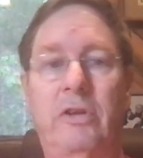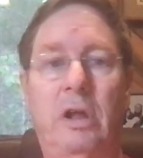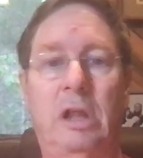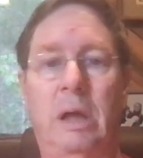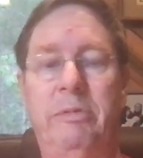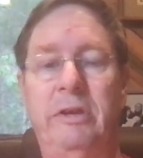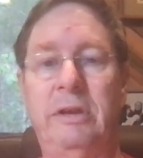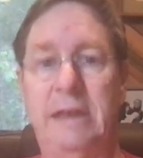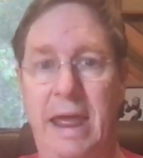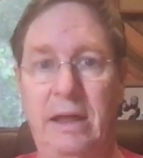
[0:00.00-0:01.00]
to clubs
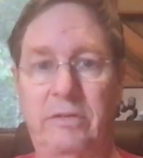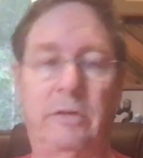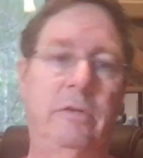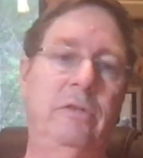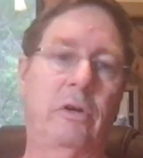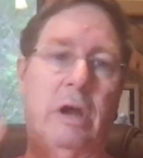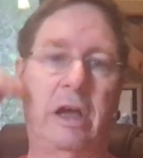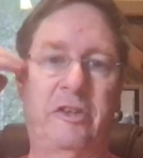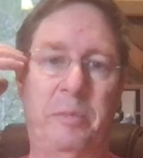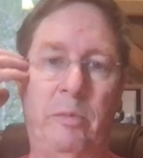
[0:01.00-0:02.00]
and dances. Her
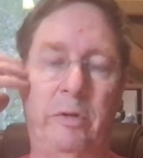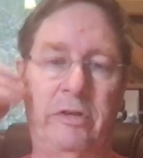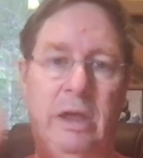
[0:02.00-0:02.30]
husband